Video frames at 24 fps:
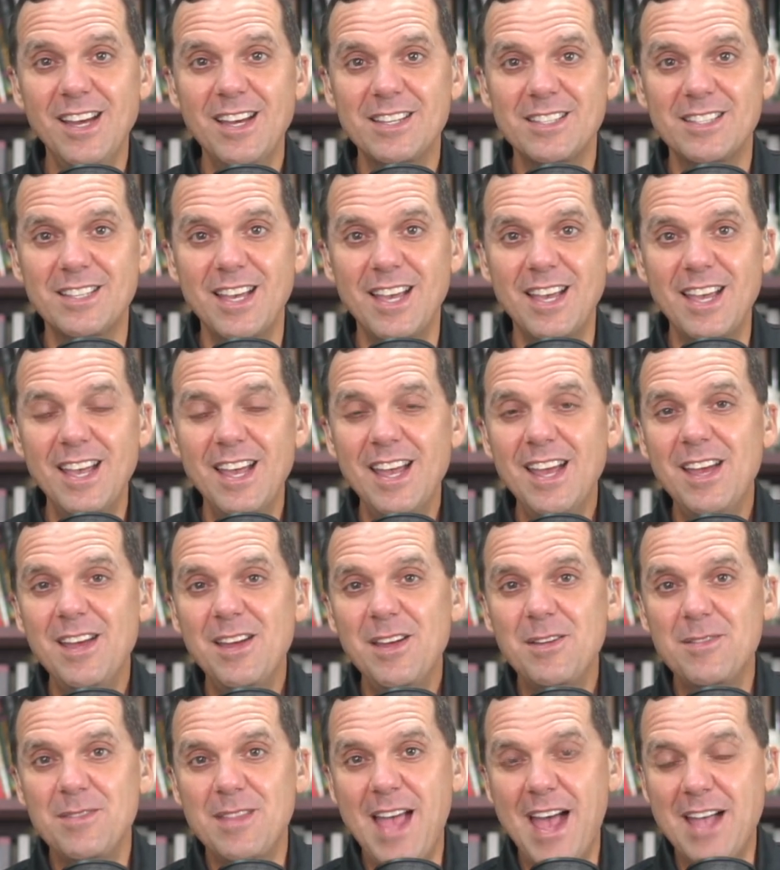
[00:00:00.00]
See,
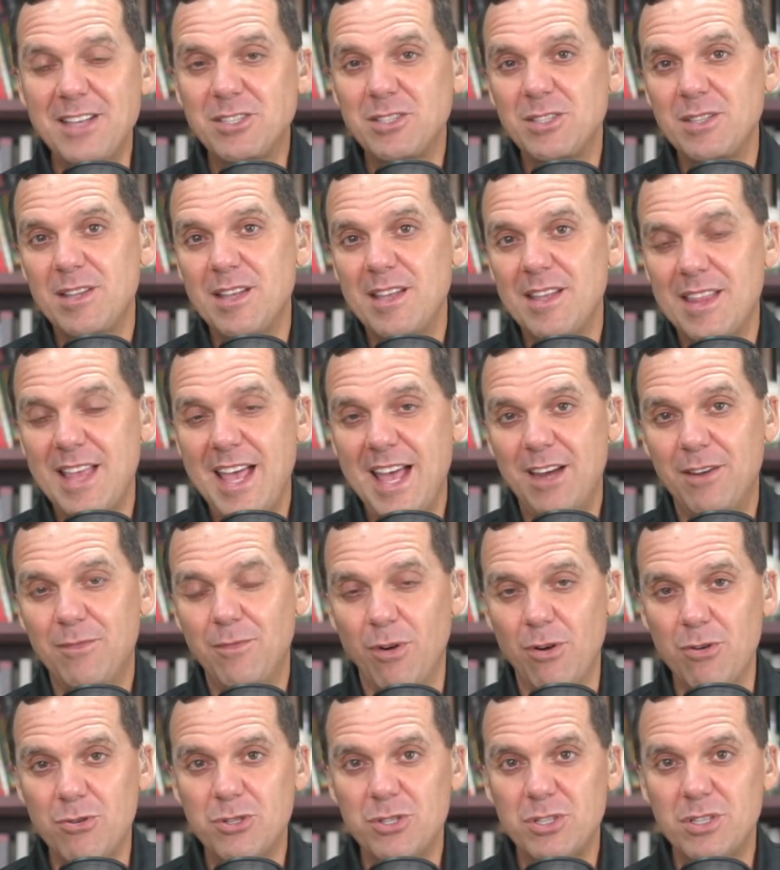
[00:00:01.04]
that's the, the
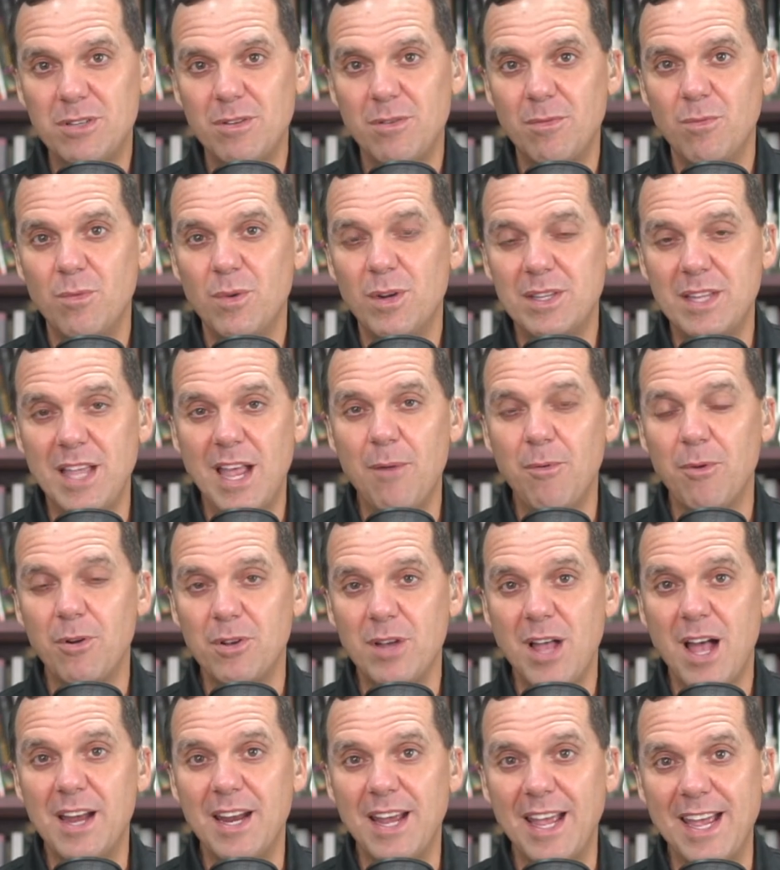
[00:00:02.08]
adverse, what they were
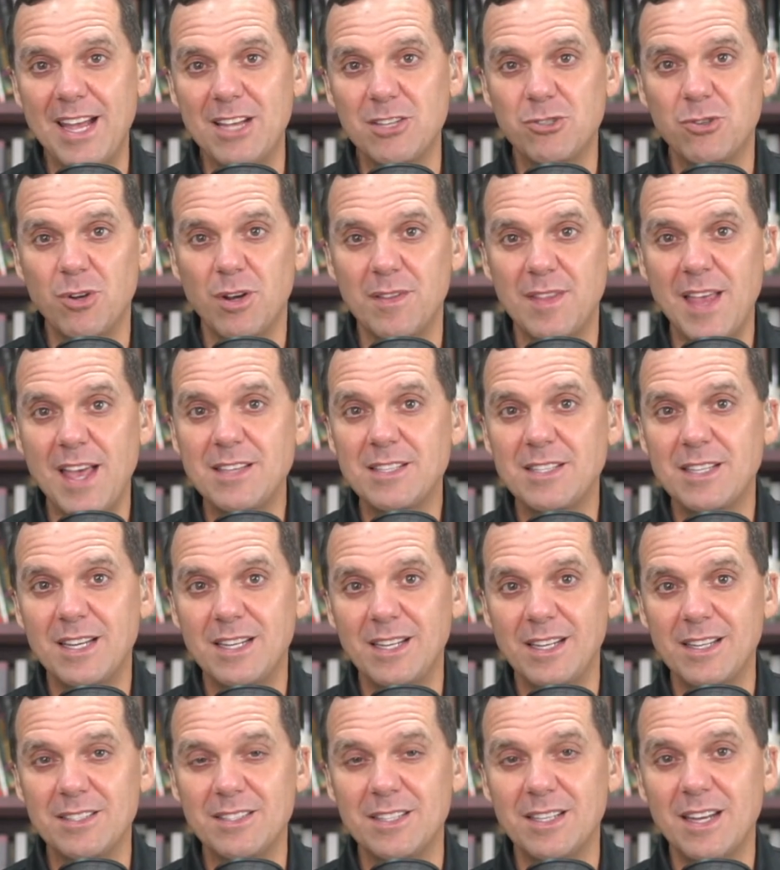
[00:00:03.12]
kind of answering. They said,
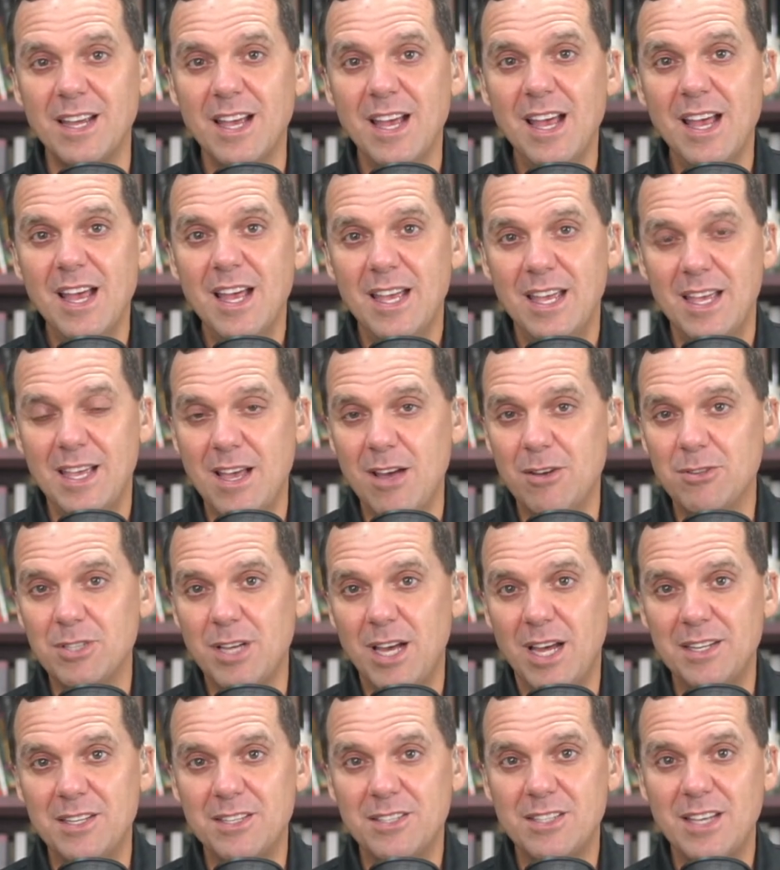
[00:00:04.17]
listen, he goes
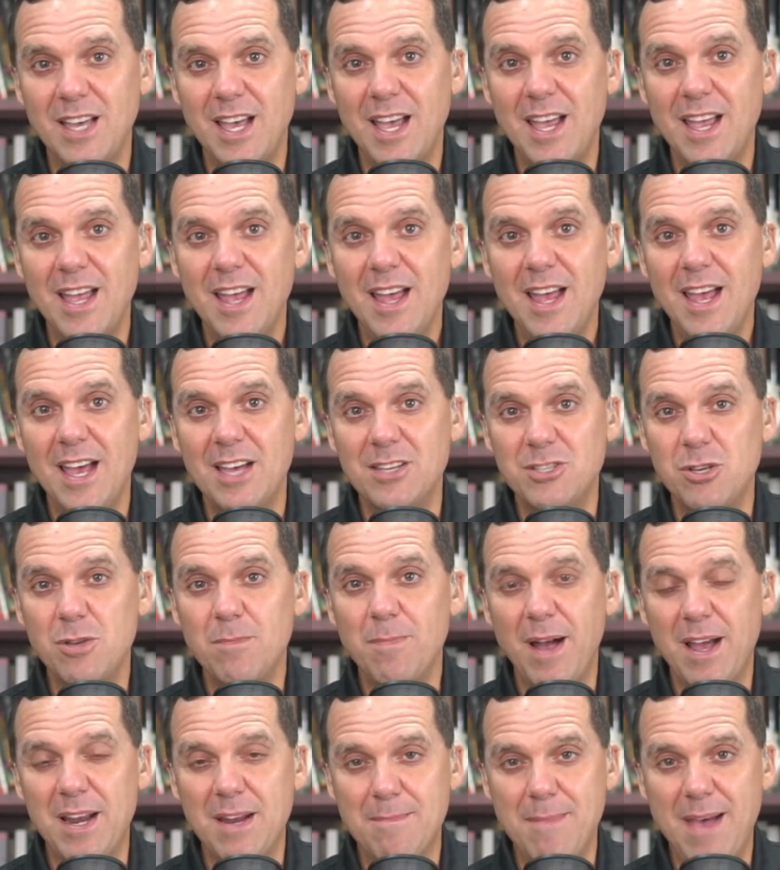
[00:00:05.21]
on to say, as you
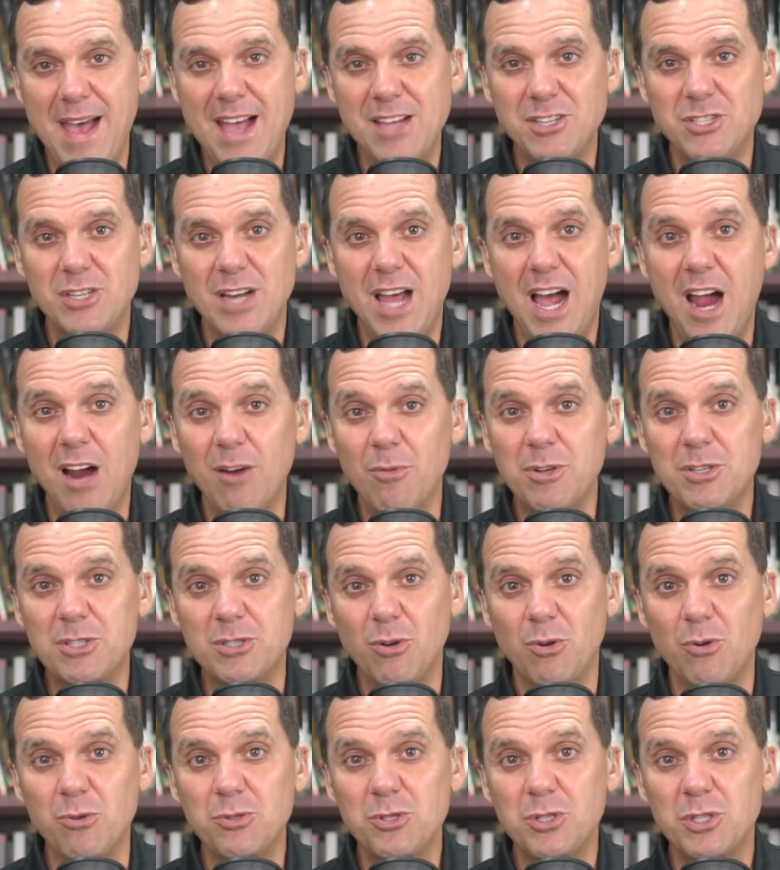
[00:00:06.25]
might imagine, our
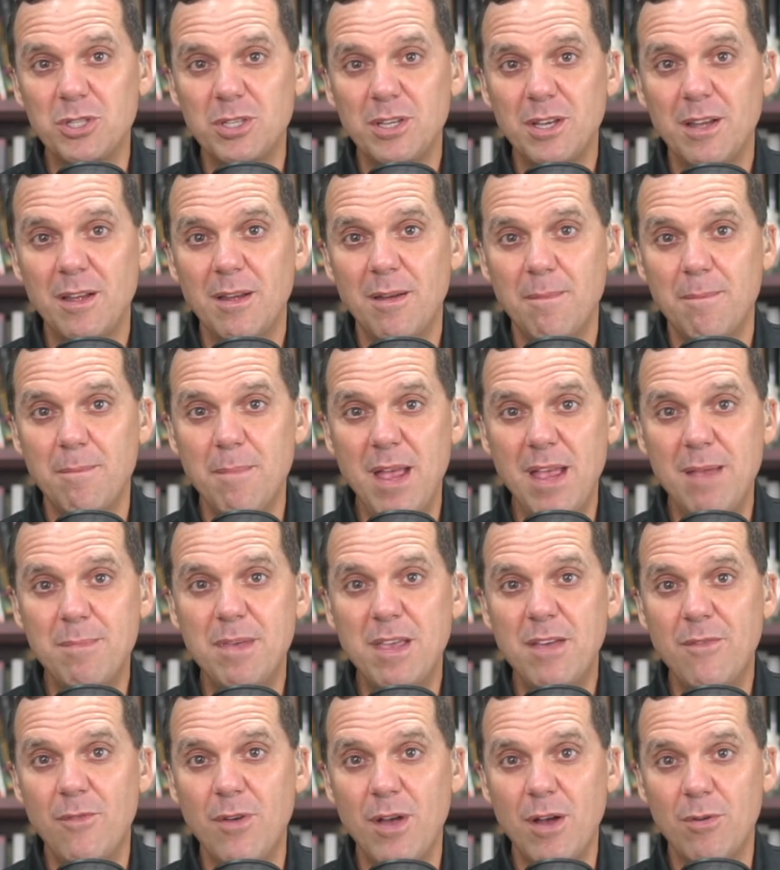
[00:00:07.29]
results may
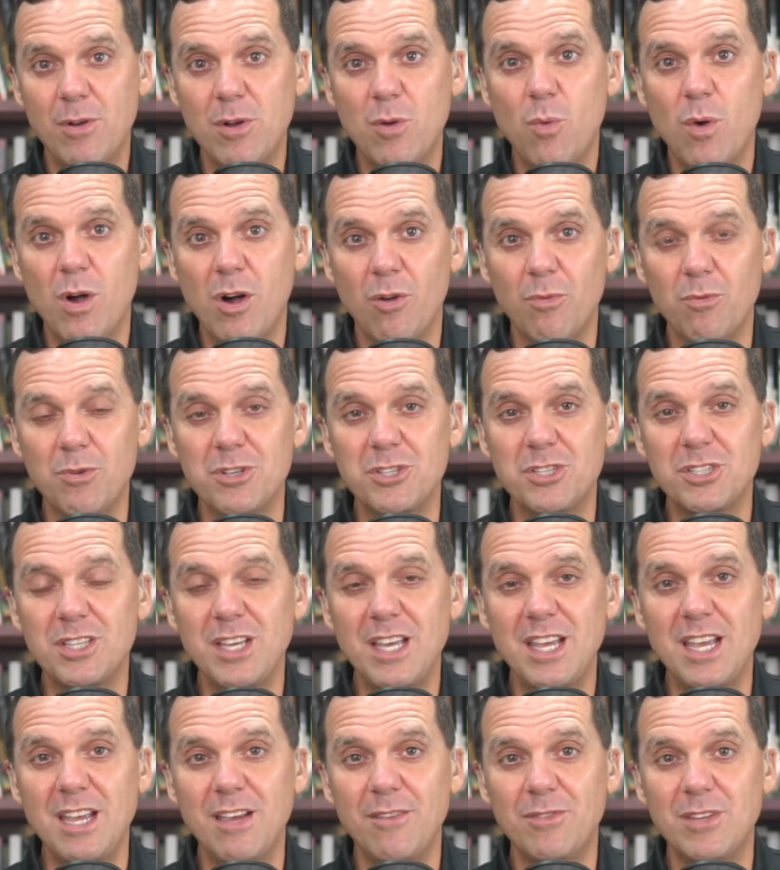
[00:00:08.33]
be very well
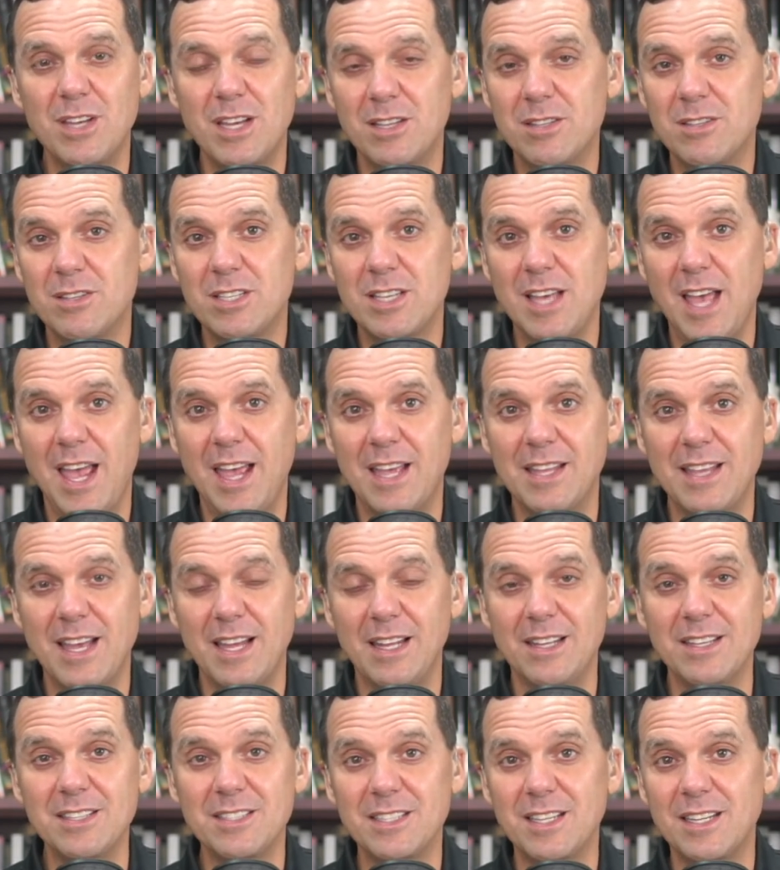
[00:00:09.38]
received in saying
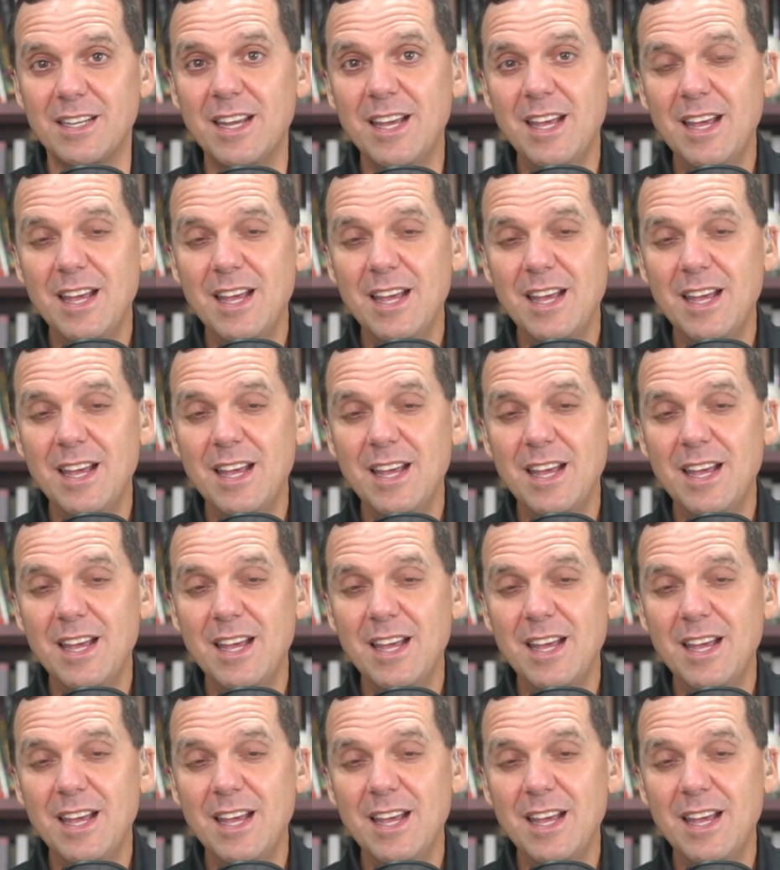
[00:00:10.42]
that, listen,